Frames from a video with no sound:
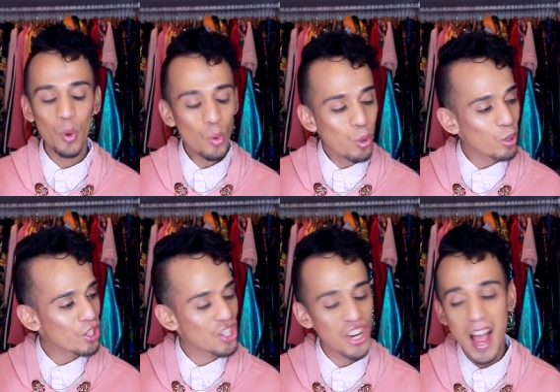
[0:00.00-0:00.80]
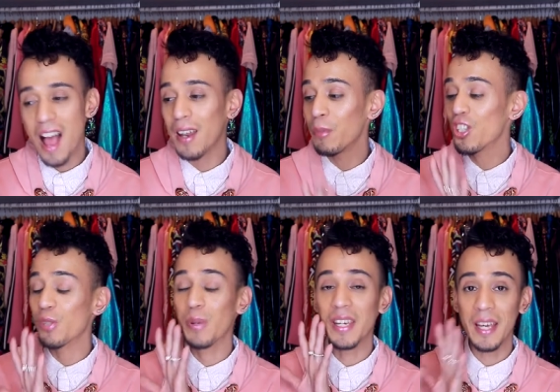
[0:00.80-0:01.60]
Whew, child, let me
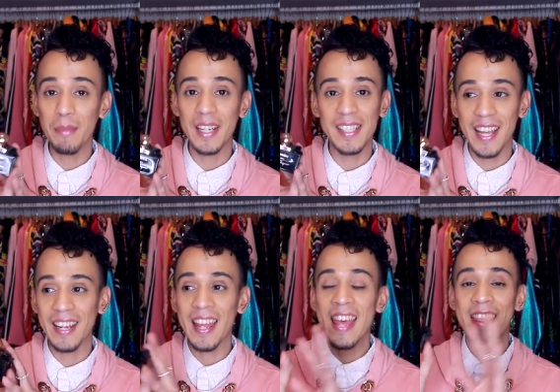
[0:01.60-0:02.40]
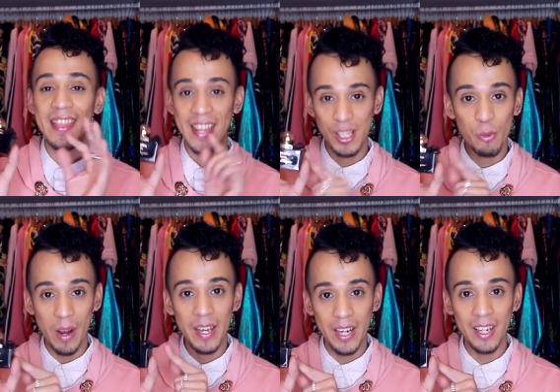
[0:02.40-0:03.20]
just begin by saying this
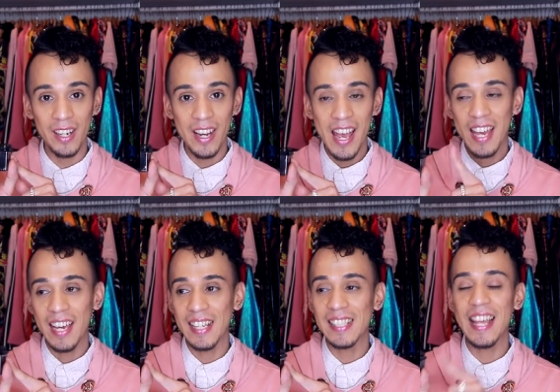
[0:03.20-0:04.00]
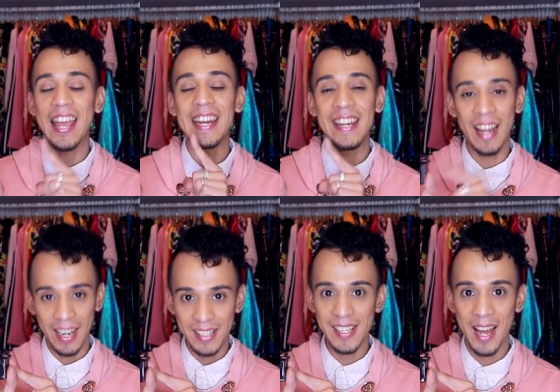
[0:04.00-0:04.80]
right here is a
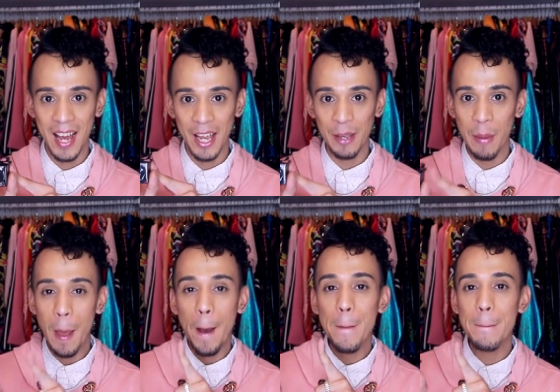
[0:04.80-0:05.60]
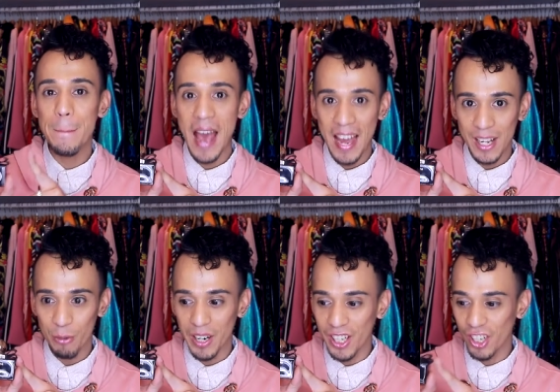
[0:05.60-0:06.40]
nighttime baddie
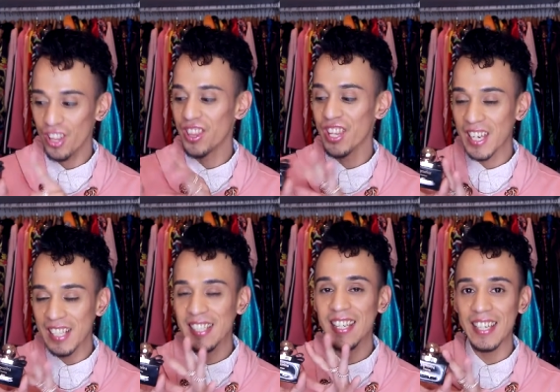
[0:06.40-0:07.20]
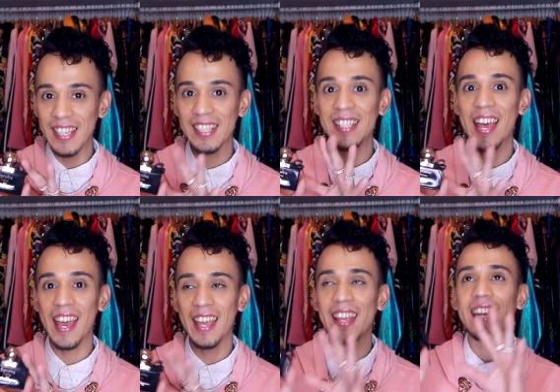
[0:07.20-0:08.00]
right here. This is
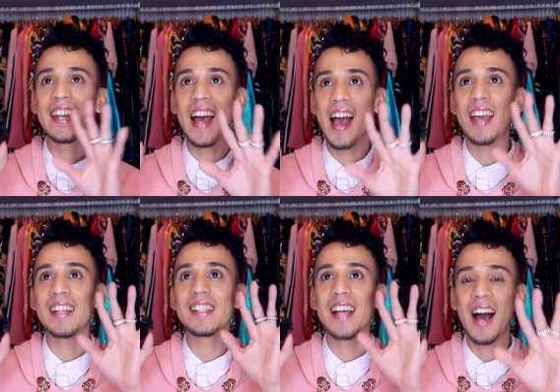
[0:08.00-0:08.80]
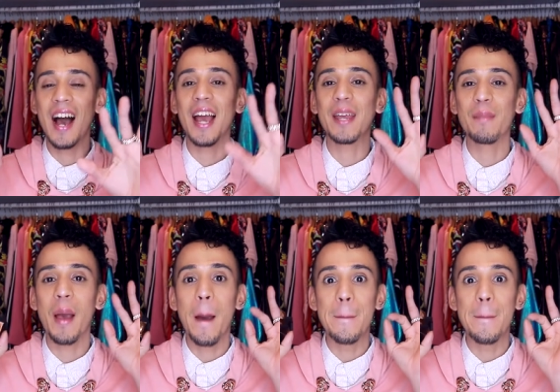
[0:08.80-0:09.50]
a nighttime baddie.